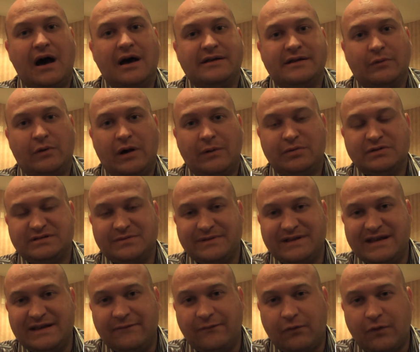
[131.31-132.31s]
You want to put some
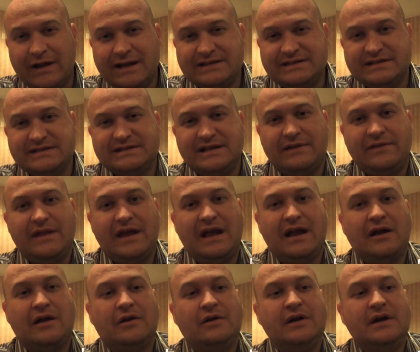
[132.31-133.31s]
key phrases in
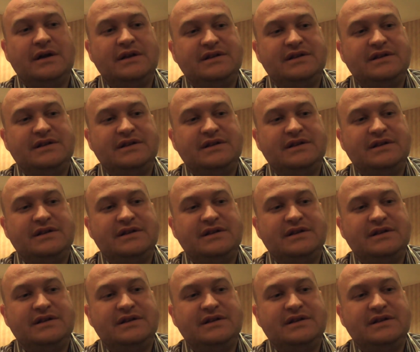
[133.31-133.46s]
there.